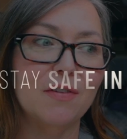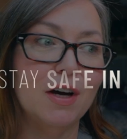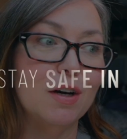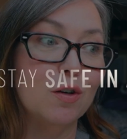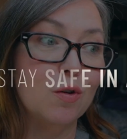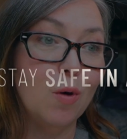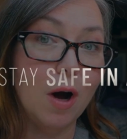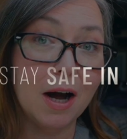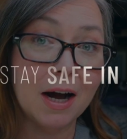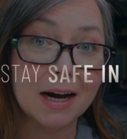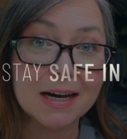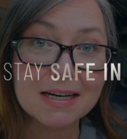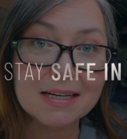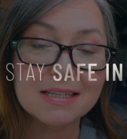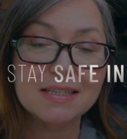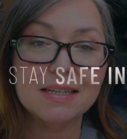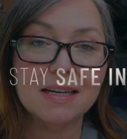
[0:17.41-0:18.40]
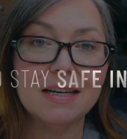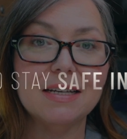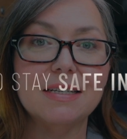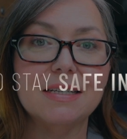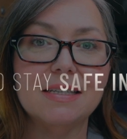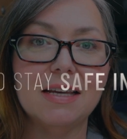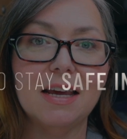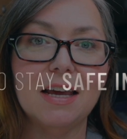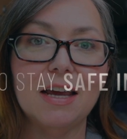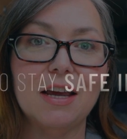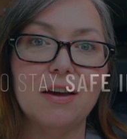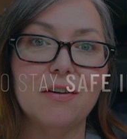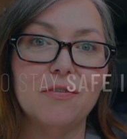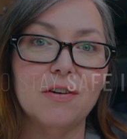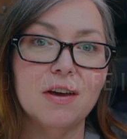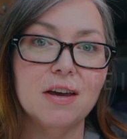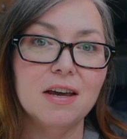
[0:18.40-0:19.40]
How do I stay
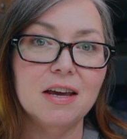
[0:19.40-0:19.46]
safe